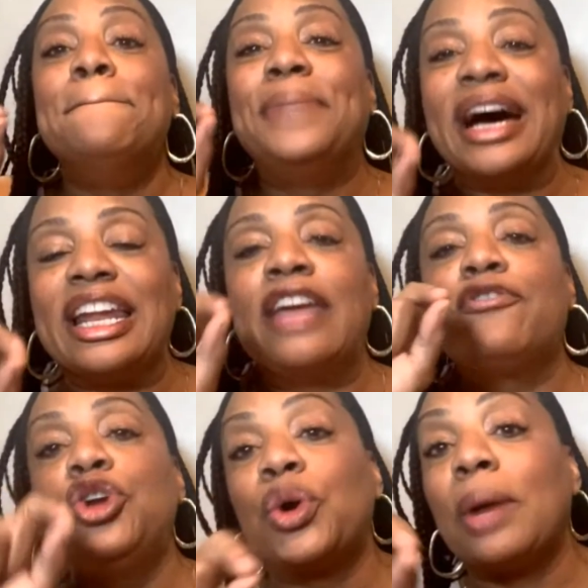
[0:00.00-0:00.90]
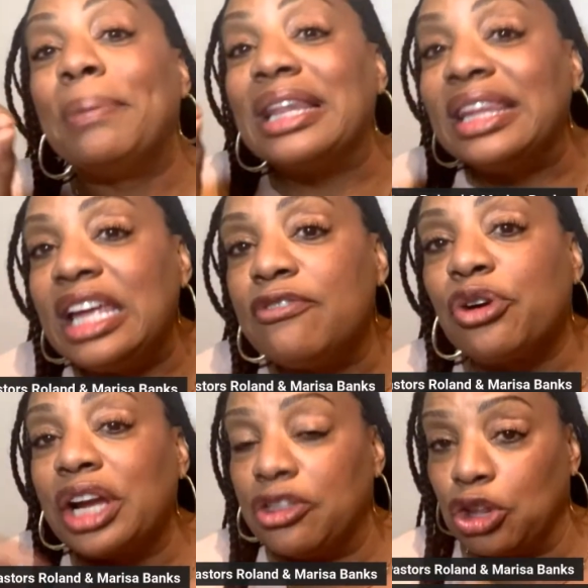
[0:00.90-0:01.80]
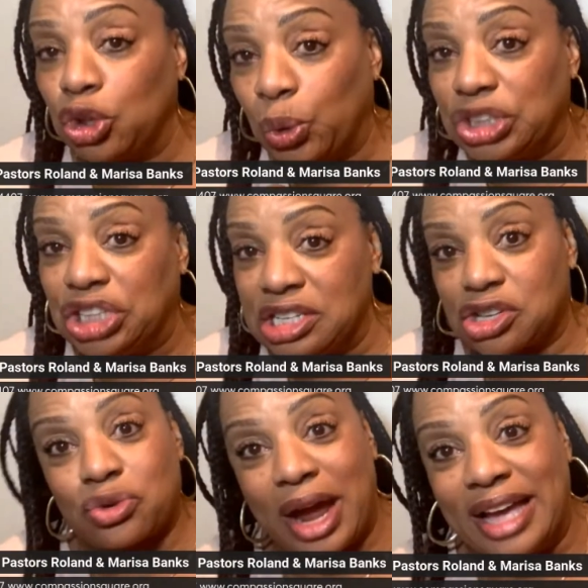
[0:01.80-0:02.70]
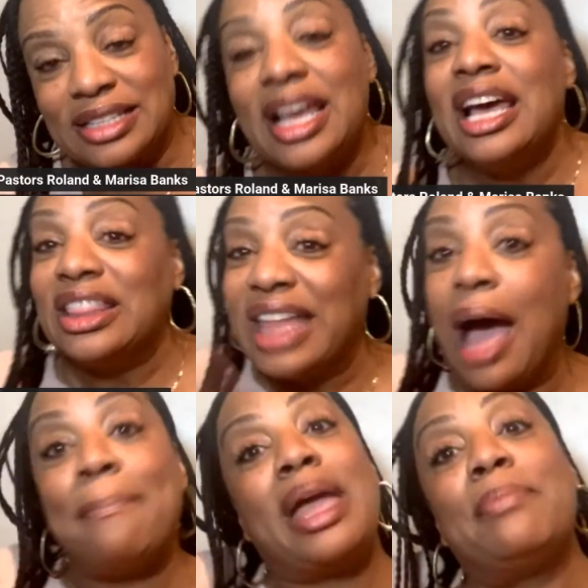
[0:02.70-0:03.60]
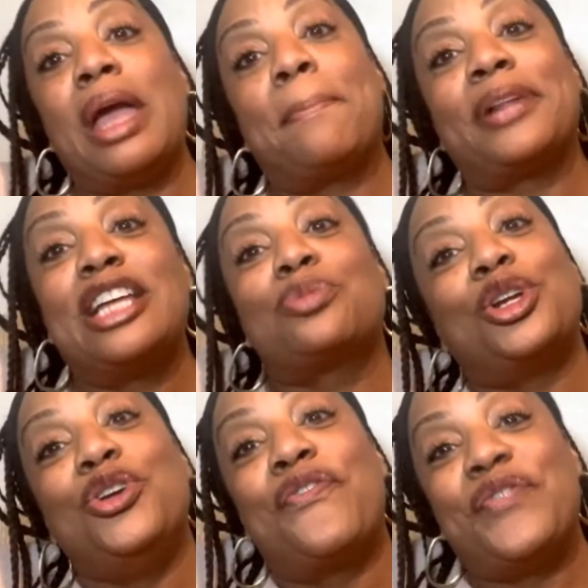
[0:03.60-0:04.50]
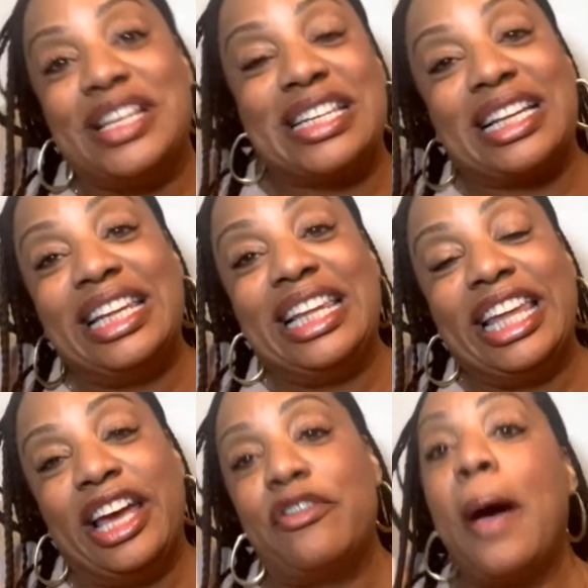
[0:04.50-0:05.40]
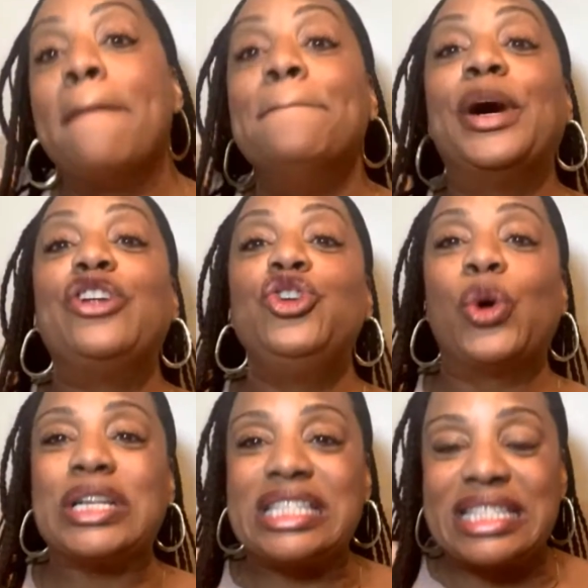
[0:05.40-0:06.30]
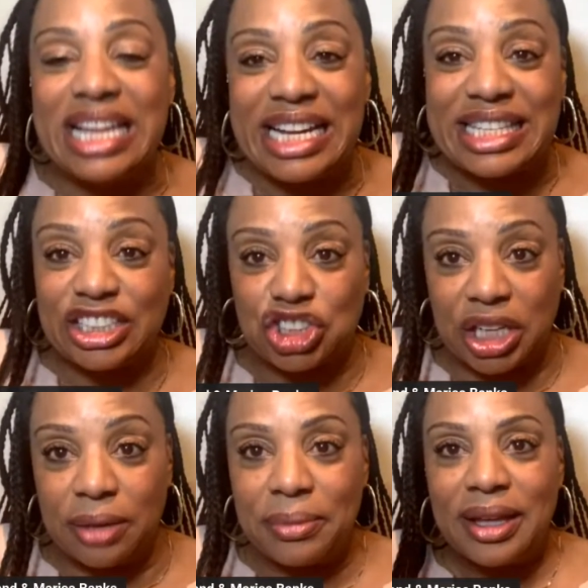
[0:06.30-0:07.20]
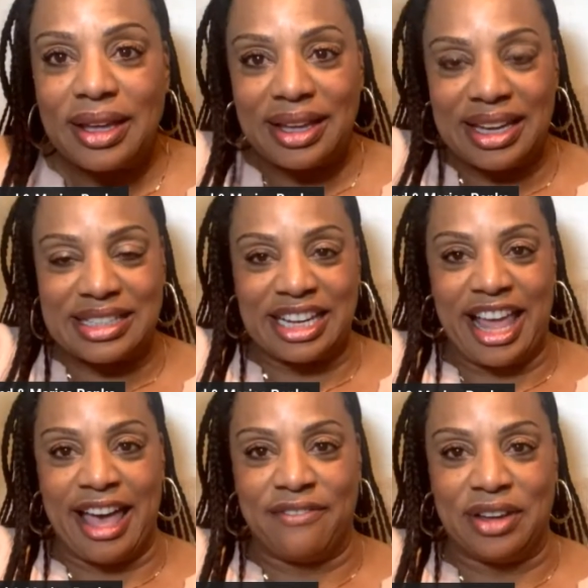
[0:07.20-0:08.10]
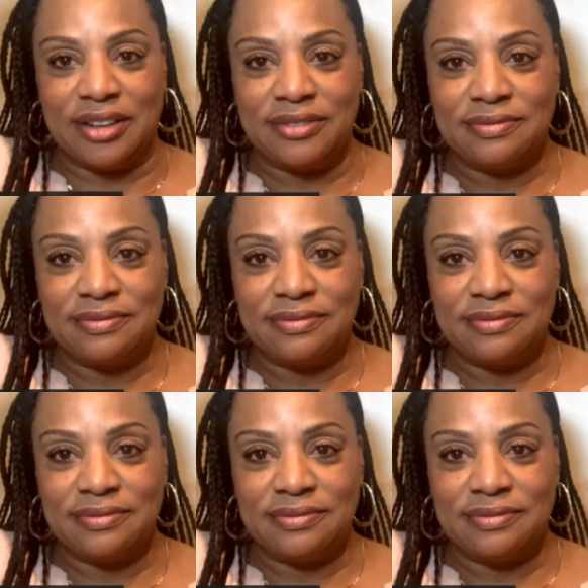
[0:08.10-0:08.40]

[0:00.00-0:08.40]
But if you're a believer in the Lord Jesus Christ, that may be a place where you physically live, but your citizenship is in heaven.